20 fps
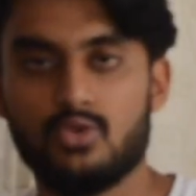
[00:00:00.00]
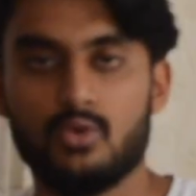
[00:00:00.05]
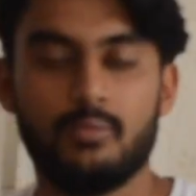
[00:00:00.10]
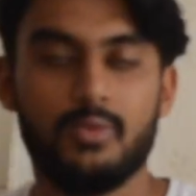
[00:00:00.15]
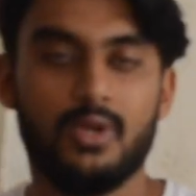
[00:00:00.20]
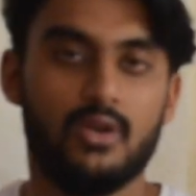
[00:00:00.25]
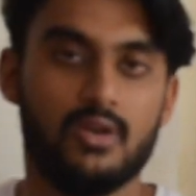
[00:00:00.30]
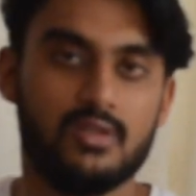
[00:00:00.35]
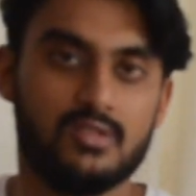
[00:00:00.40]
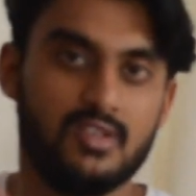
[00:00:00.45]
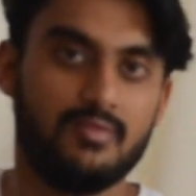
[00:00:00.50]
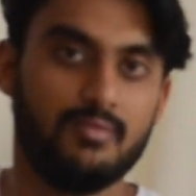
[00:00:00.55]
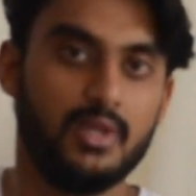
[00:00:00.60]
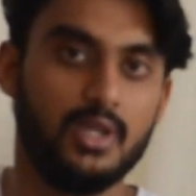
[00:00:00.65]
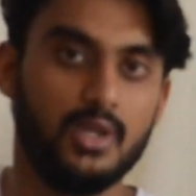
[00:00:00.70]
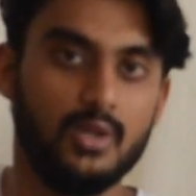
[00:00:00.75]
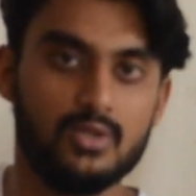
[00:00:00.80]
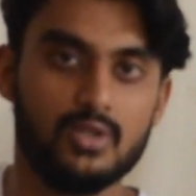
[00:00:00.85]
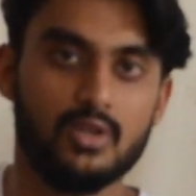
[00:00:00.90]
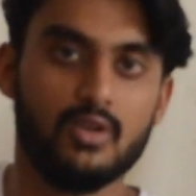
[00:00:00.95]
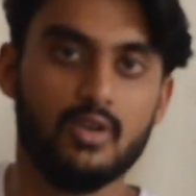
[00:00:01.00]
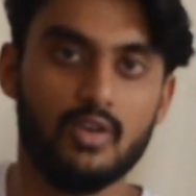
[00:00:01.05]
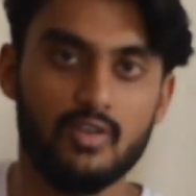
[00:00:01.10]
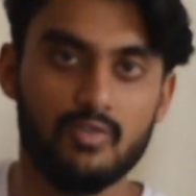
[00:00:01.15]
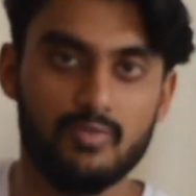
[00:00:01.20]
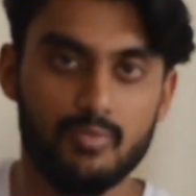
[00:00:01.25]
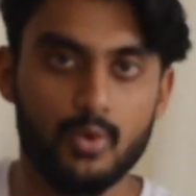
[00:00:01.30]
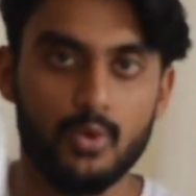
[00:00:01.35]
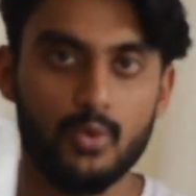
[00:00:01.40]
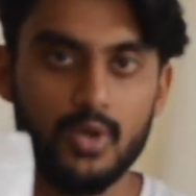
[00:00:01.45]
So because I've been using a lot
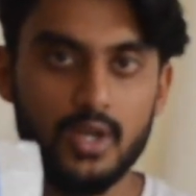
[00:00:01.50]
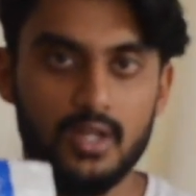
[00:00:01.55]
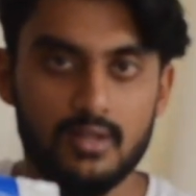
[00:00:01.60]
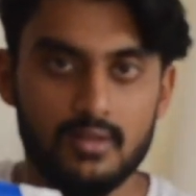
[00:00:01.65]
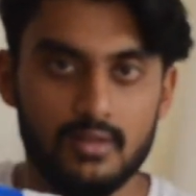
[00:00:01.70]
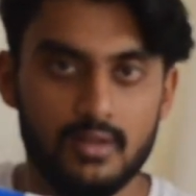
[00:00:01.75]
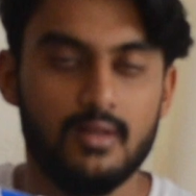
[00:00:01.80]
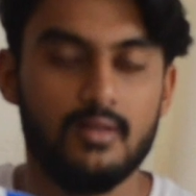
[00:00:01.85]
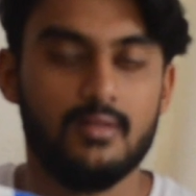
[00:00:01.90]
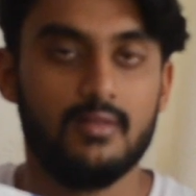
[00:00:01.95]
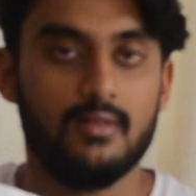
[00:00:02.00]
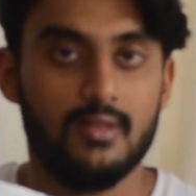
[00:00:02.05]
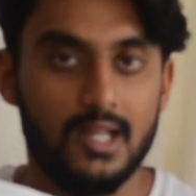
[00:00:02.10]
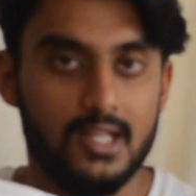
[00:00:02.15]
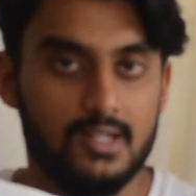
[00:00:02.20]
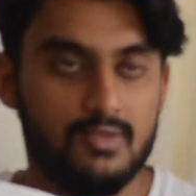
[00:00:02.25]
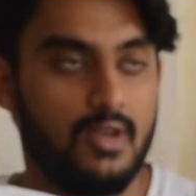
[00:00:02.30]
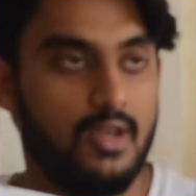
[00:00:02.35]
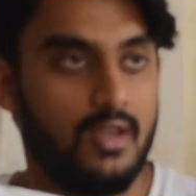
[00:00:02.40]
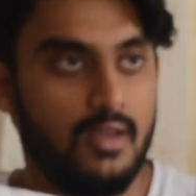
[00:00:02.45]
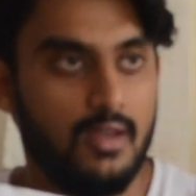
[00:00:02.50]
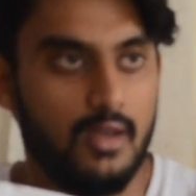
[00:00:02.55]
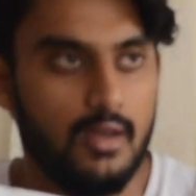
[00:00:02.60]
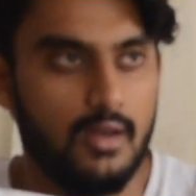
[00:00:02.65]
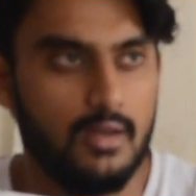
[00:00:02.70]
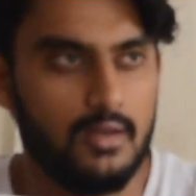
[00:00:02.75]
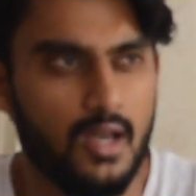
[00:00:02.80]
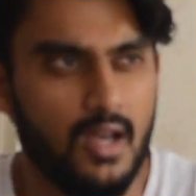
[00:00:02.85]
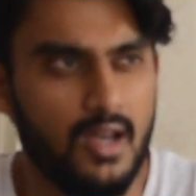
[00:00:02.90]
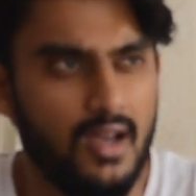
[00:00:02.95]
of protein, that's why
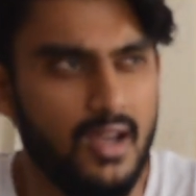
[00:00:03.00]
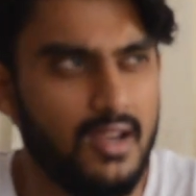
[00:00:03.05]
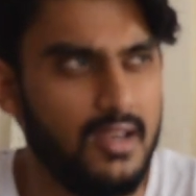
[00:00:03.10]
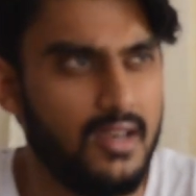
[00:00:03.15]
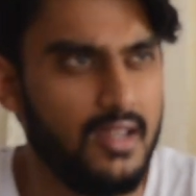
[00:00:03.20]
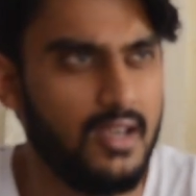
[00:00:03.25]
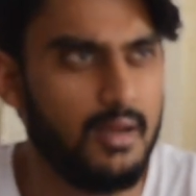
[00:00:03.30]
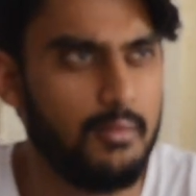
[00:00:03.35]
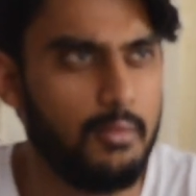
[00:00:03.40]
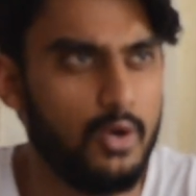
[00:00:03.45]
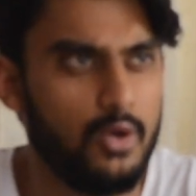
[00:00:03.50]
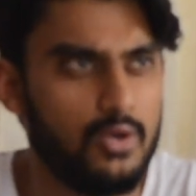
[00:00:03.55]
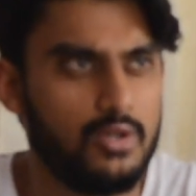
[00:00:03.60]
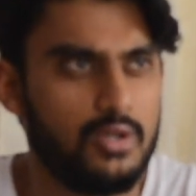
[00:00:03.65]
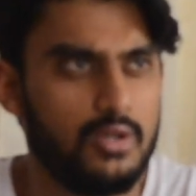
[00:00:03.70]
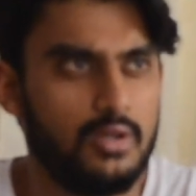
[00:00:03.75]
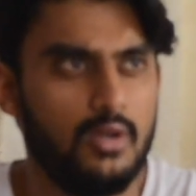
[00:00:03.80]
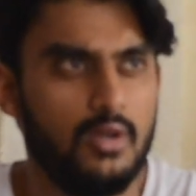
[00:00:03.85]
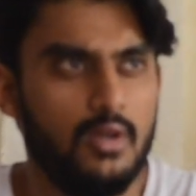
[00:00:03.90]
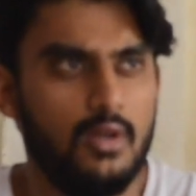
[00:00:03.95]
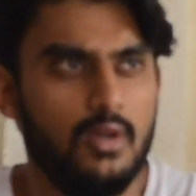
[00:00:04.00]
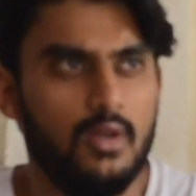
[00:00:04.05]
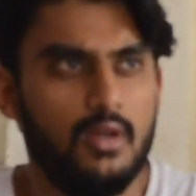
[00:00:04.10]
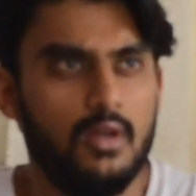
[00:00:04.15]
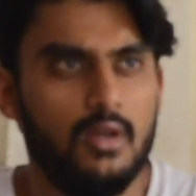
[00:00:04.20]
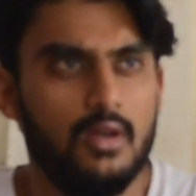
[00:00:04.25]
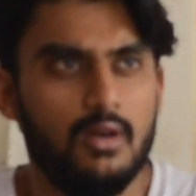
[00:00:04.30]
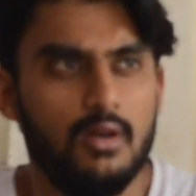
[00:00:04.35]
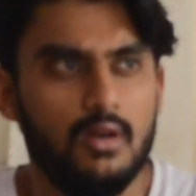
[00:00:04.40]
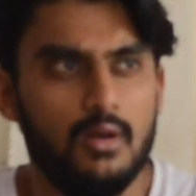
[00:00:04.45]
uh, I, I take about
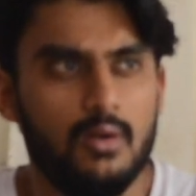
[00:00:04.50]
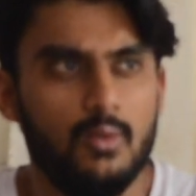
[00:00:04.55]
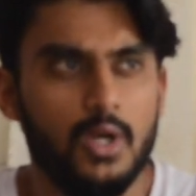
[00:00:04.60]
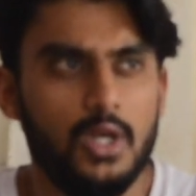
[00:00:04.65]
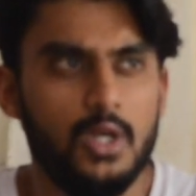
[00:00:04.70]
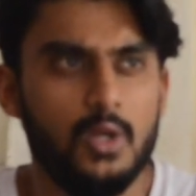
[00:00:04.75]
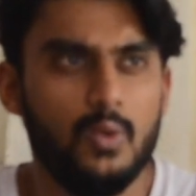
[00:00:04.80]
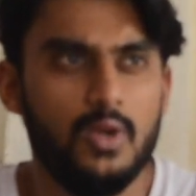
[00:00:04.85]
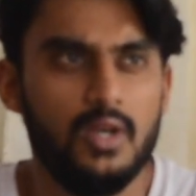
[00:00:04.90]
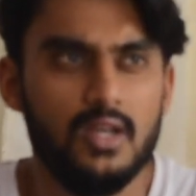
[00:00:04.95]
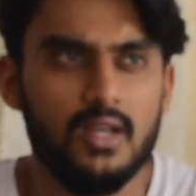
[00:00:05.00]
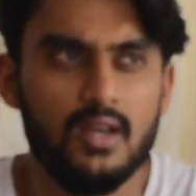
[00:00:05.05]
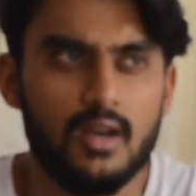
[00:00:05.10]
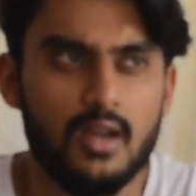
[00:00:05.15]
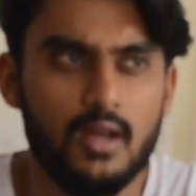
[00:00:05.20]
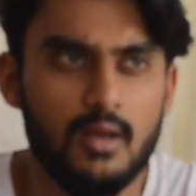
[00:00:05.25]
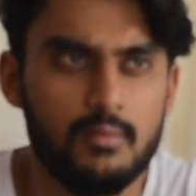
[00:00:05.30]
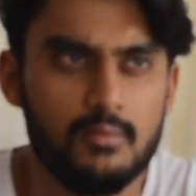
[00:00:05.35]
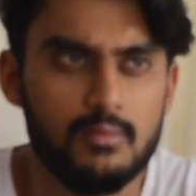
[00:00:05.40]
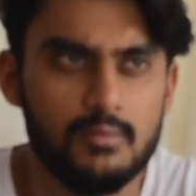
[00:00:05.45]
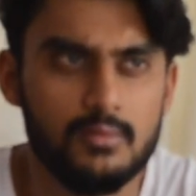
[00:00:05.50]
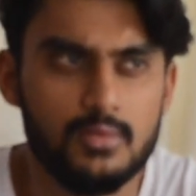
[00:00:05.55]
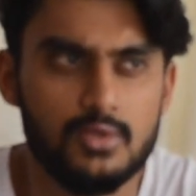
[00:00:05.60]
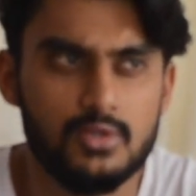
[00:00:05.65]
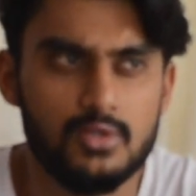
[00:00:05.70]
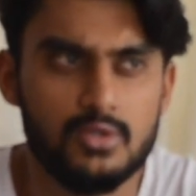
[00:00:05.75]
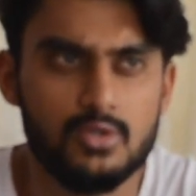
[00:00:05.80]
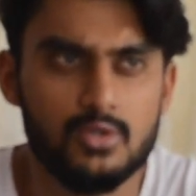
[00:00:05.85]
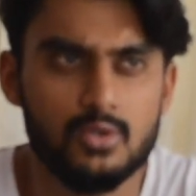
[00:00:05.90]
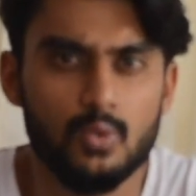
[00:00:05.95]
uh, 120
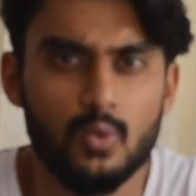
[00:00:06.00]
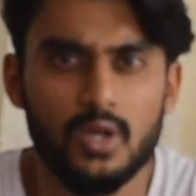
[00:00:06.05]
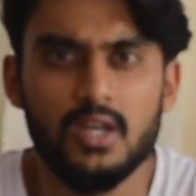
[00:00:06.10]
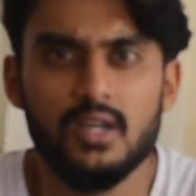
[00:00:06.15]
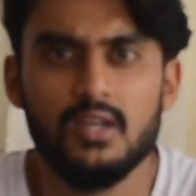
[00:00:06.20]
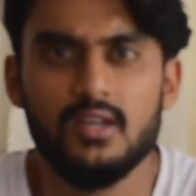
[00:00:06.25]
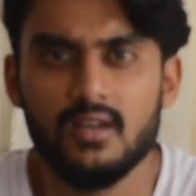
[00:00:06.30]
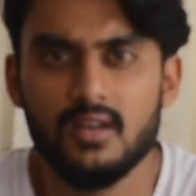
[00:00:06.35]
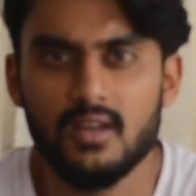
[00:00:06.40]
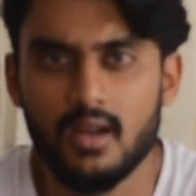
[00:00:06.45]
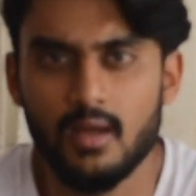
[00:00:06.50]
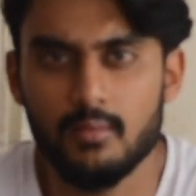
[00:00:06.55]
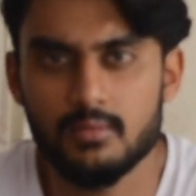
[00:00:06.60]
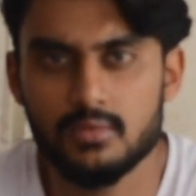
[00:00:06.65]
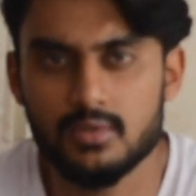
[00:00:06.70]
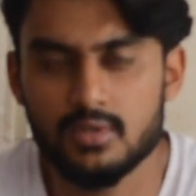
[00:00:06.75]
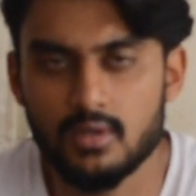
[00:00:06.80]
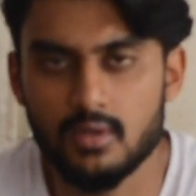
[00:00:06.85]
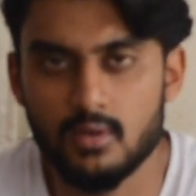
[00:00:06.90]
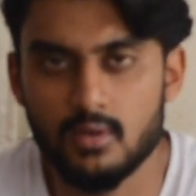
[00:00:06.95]
grams to 180 grams.